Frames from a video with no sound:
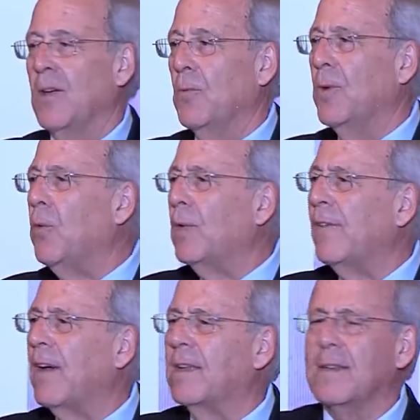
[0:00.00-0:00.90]
We all
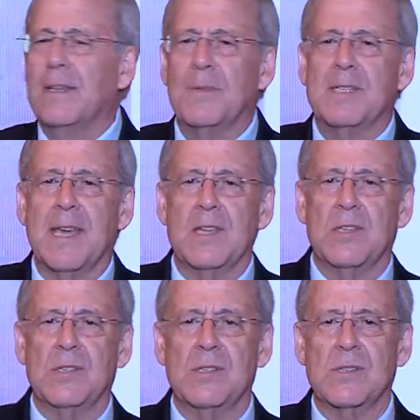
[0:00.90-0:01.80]
have our
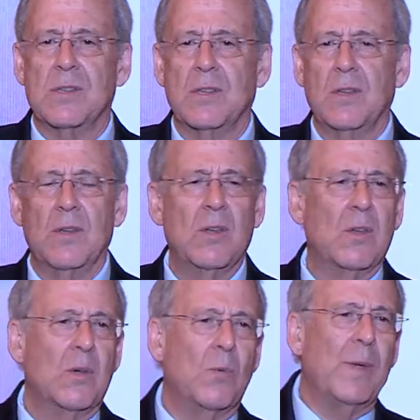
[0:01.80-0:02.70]
limitations.
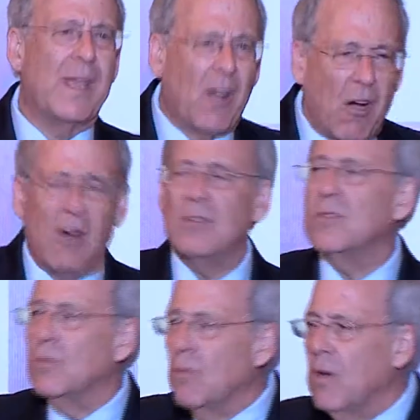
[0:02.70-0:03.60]
We
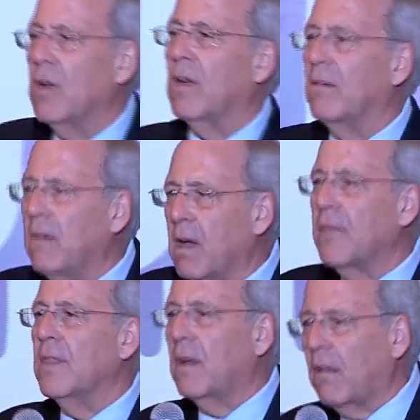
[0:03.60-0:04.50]
can't work
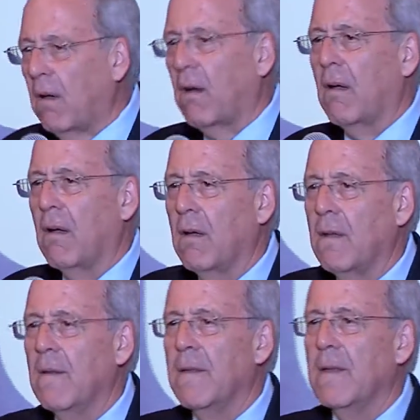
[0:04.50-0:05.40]
around the clock.
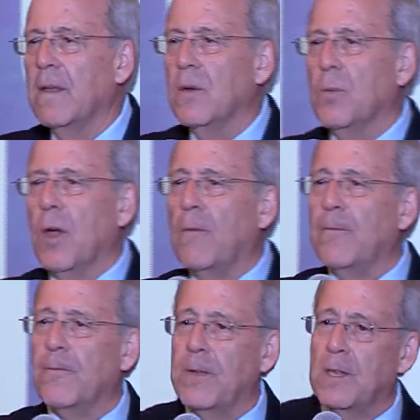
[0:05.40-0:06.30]
We
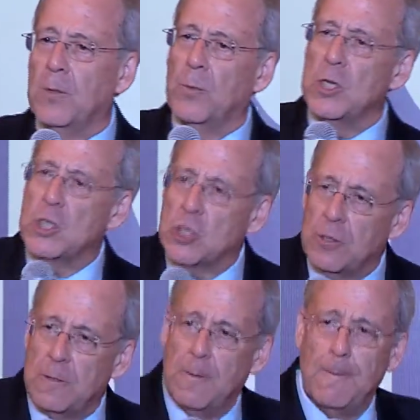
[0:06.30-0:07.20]
often feel that we
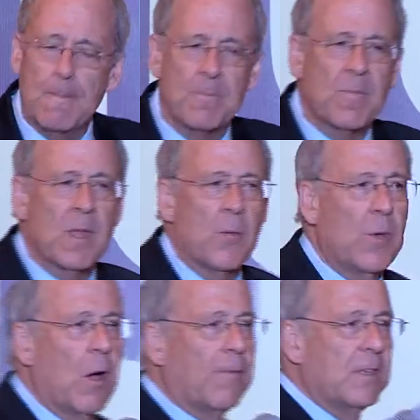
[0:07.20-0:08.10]
should,
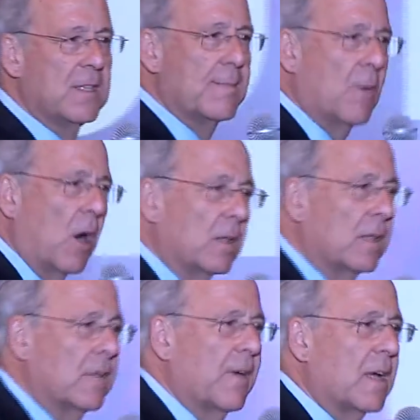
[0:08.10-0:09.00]
we often demand
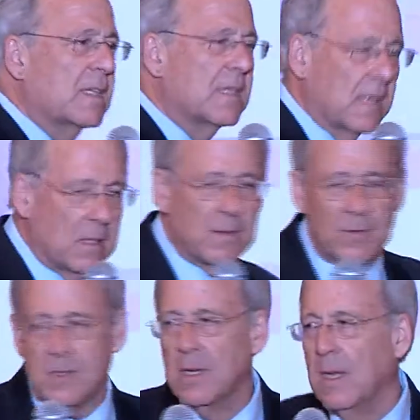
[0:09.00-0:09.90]
it of
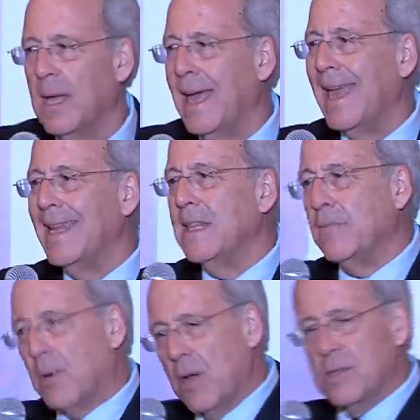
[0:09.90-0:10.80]
ourselves, and in the
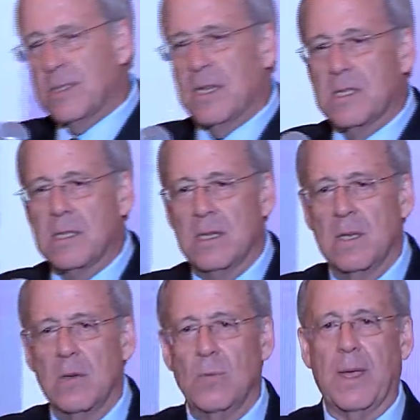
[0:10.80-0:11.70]
process,
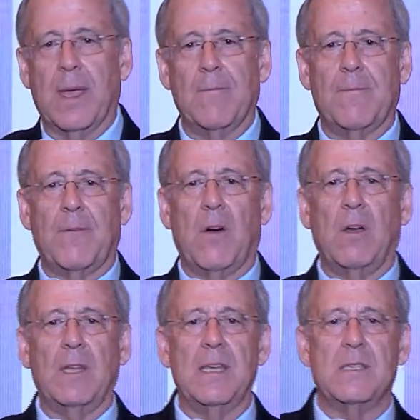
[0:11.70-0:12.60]
we become
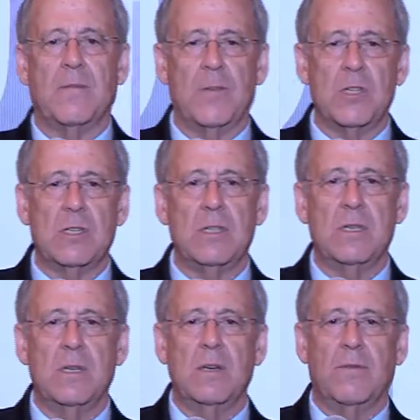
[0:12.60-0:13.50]
far less efficient,
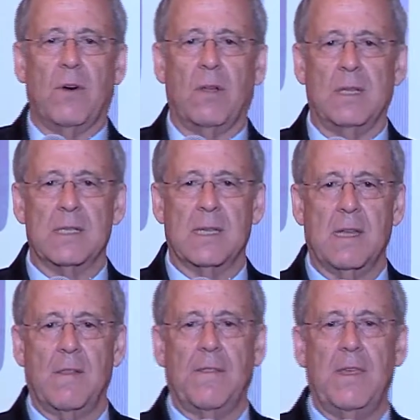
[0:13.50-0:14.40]
far less
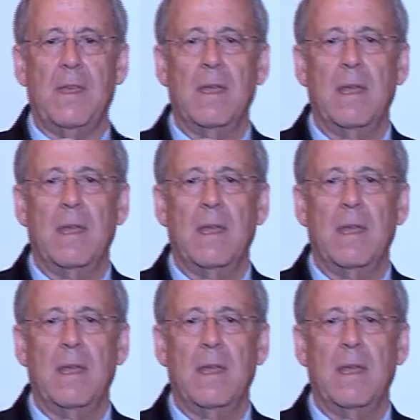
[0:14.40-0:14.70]
healthy,